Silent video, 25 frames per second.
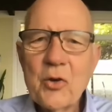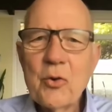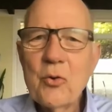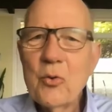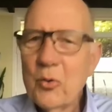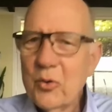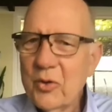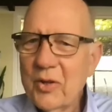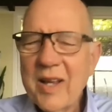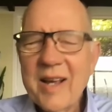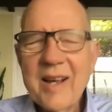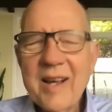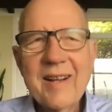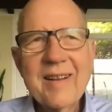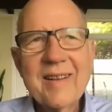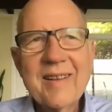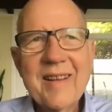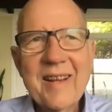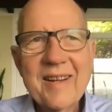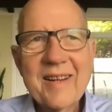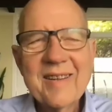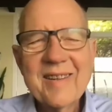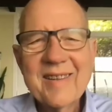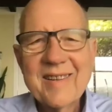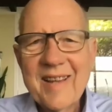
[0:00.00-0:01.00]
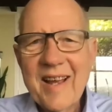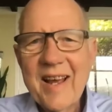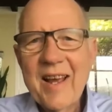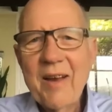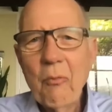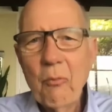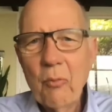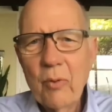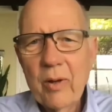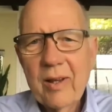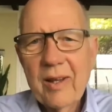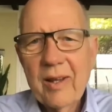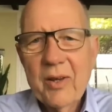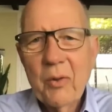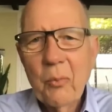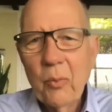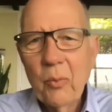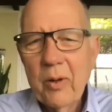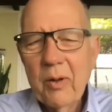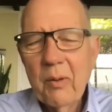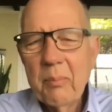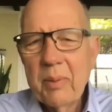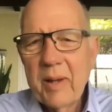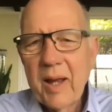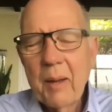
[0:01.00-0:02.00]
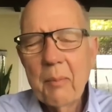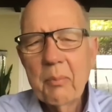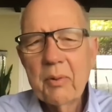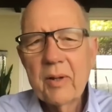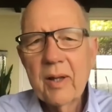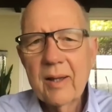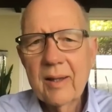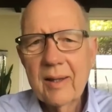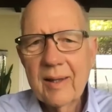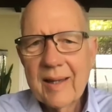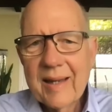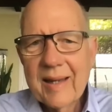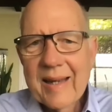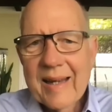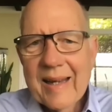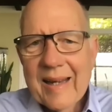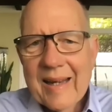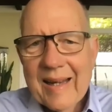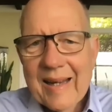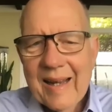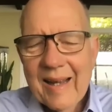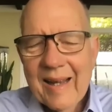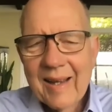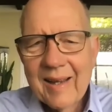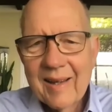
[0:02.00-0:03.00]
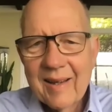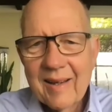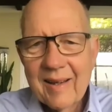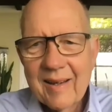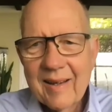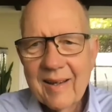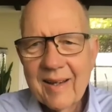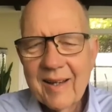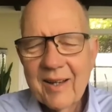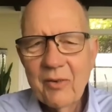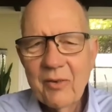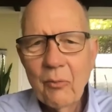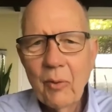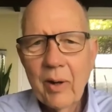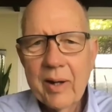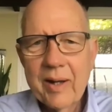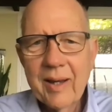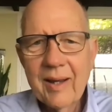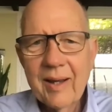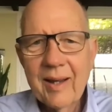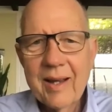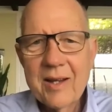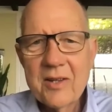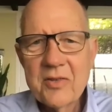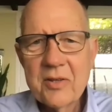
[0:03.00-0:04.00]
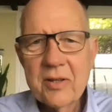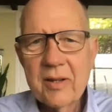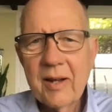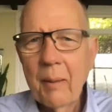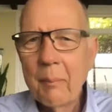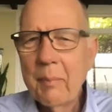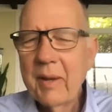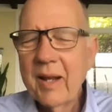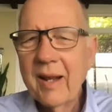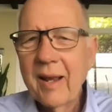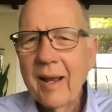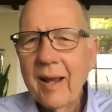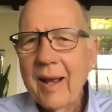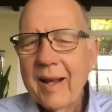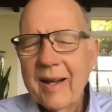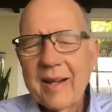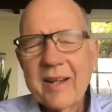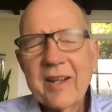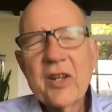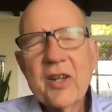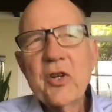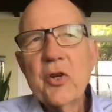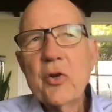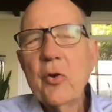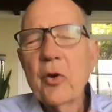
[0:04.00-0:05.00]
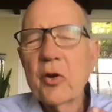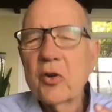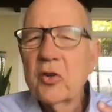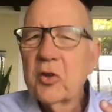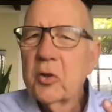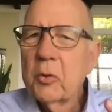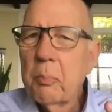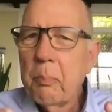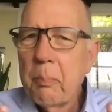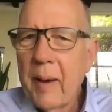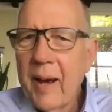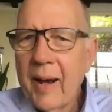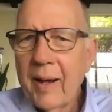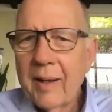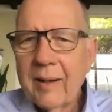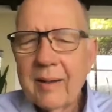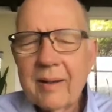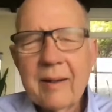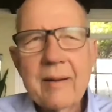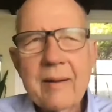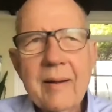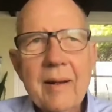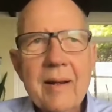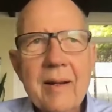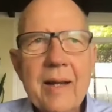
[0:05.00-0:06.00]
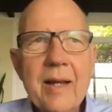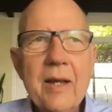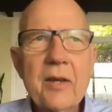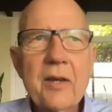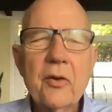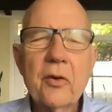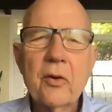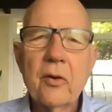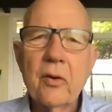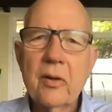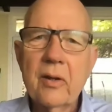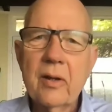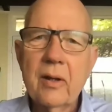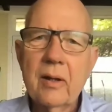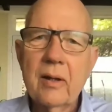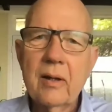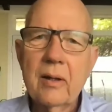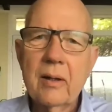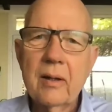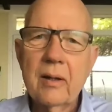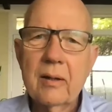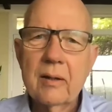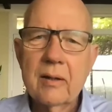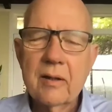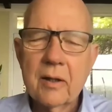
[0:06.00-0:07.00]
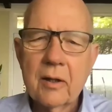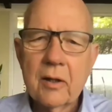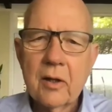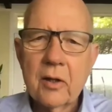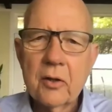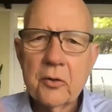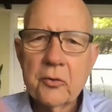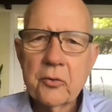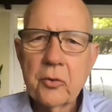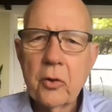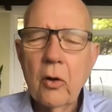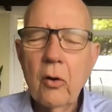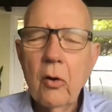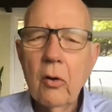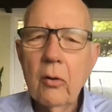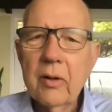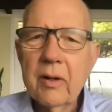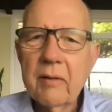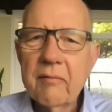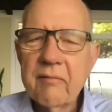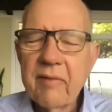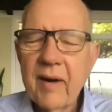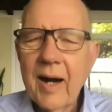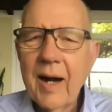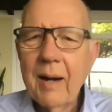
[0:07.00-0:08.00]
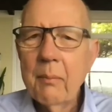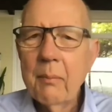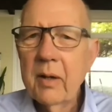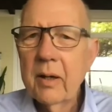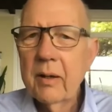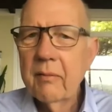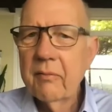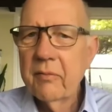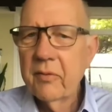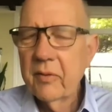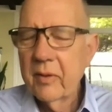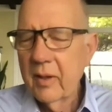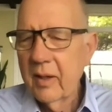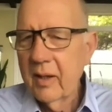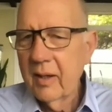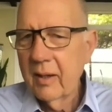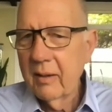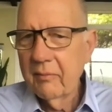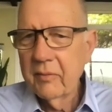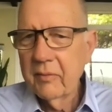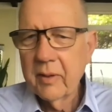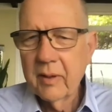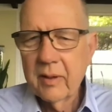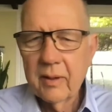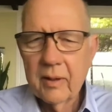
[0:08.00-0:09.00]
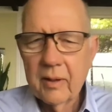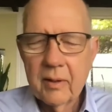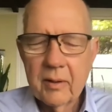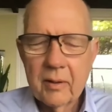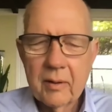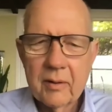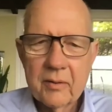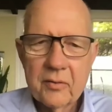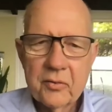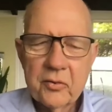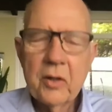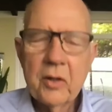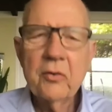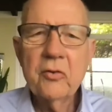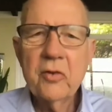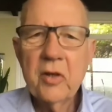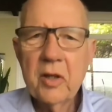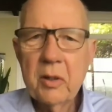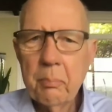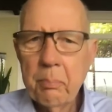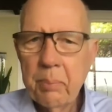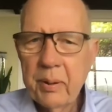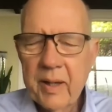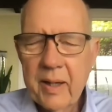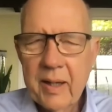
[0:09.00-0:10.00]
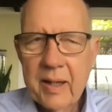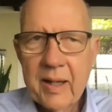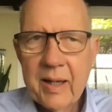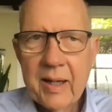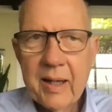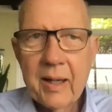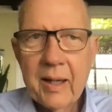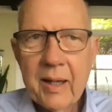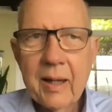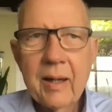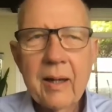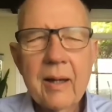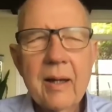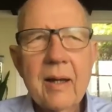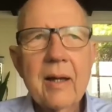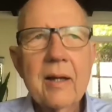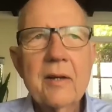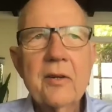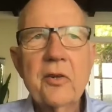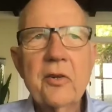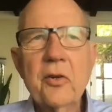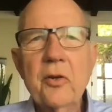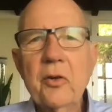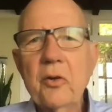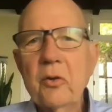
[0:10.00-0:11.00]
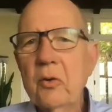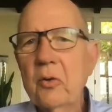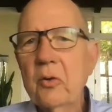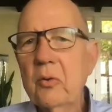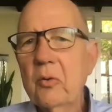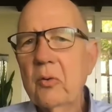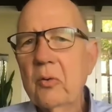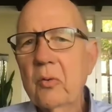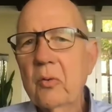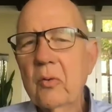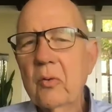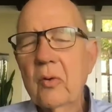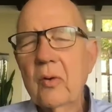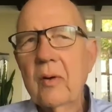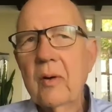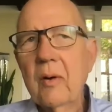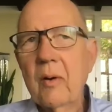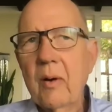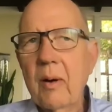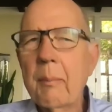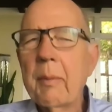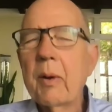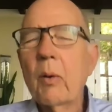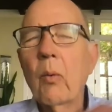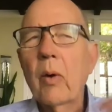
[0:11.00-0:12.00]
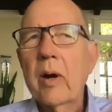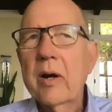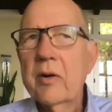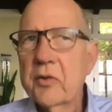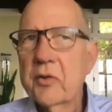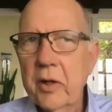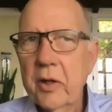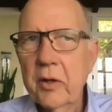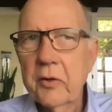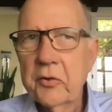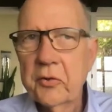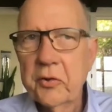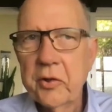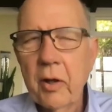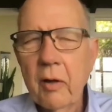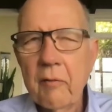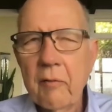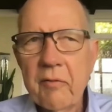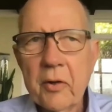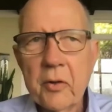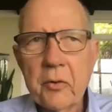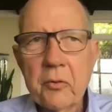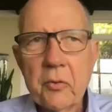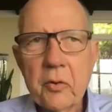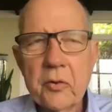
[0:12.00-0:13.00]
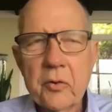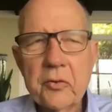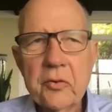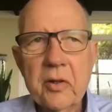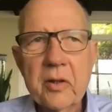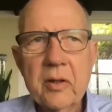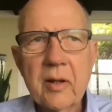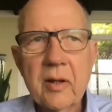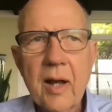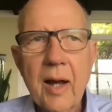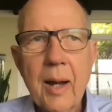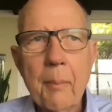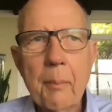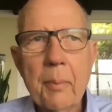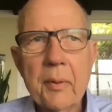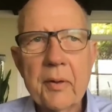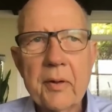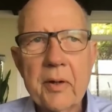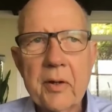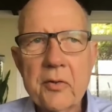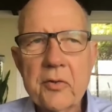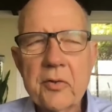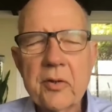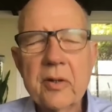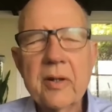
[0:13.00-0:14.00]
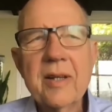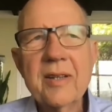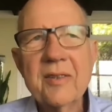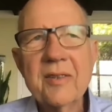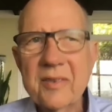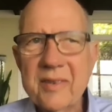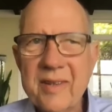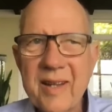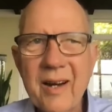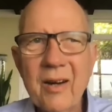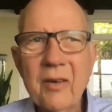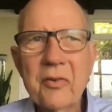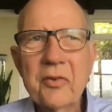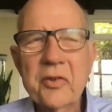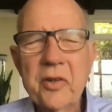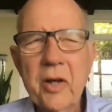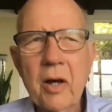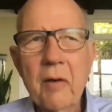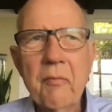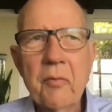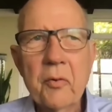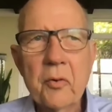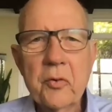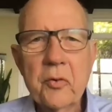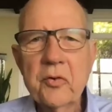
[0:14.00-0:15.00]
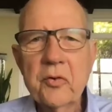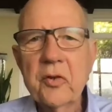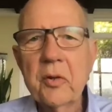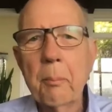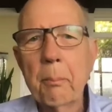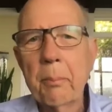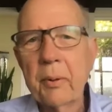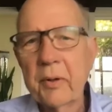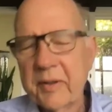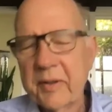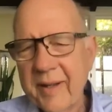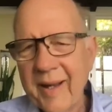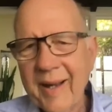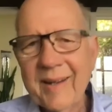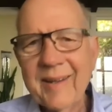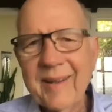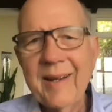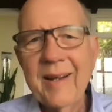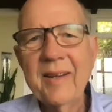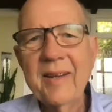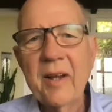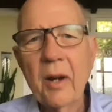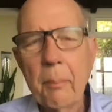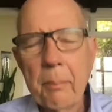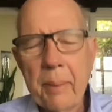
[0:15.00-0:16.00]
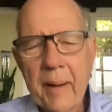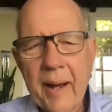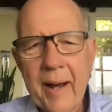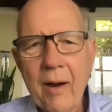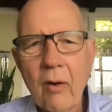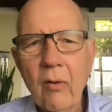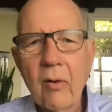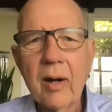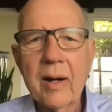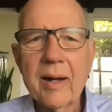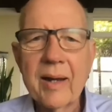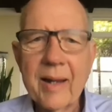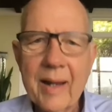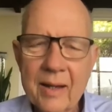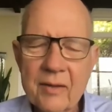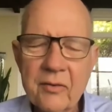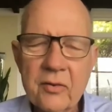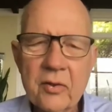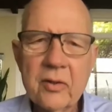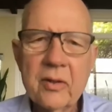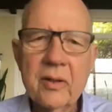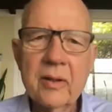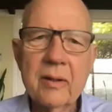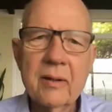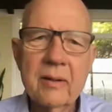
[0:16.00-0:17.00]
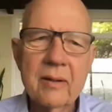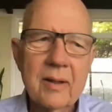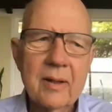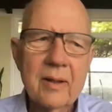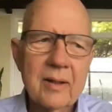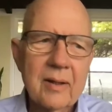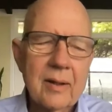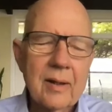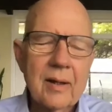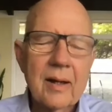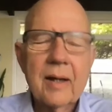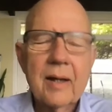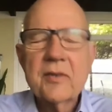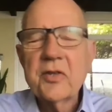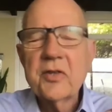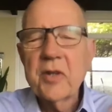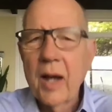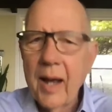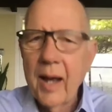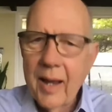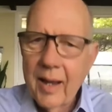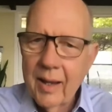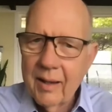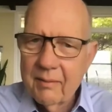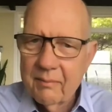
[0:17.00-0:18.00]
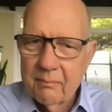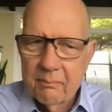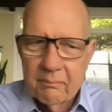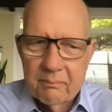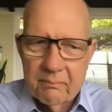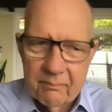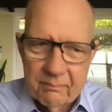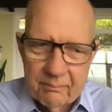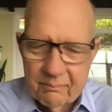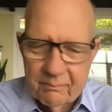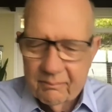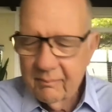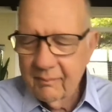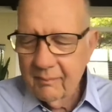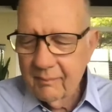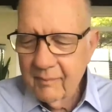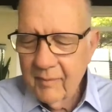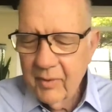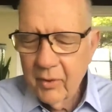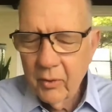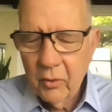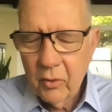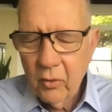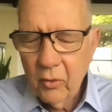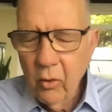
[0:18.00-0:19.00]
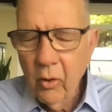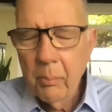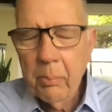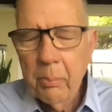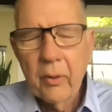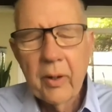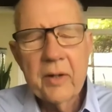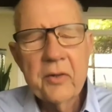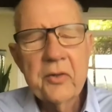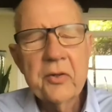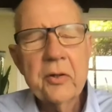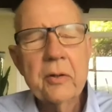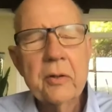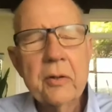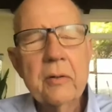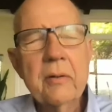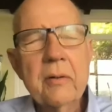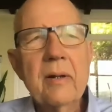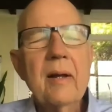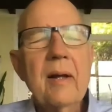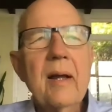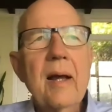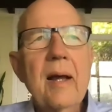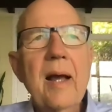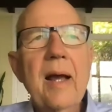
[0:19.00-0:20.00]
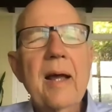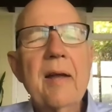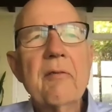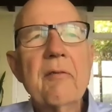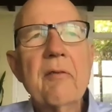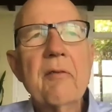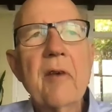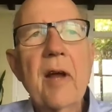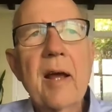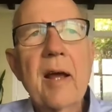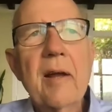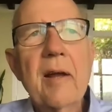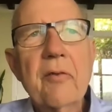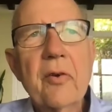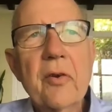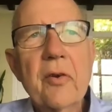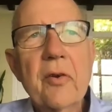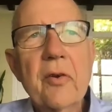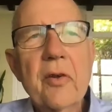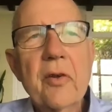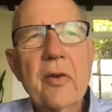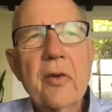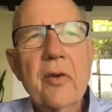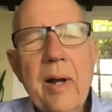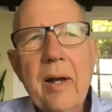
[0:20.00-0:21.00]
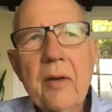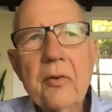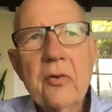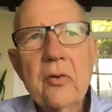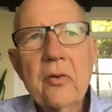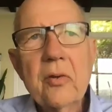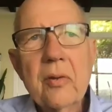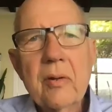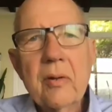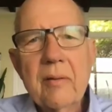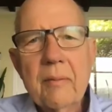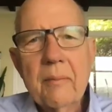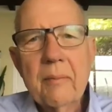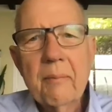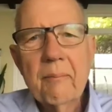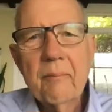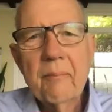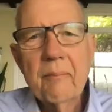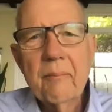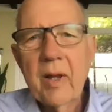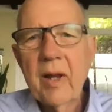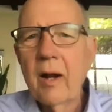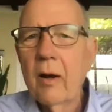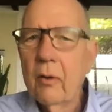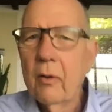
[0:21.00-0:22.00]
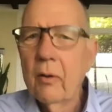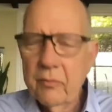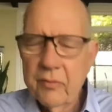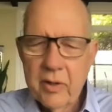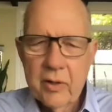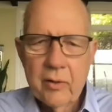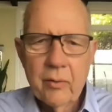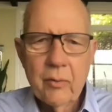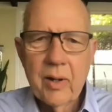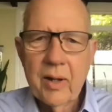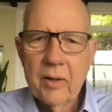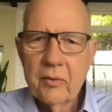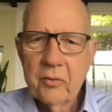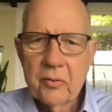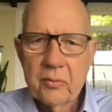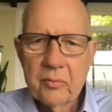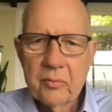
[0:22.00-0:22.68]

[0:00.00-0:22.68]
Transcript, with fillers: do you think that they really will be able to lead in regulation? I mean, do you expect either the the controlled environment of of the CCP to I mean, where's their self-interest in competition? Isn't their self-interest in protecting their power against the, a giant, you know, corporation? And and for the I, U.S., I, you know, I mean, I think.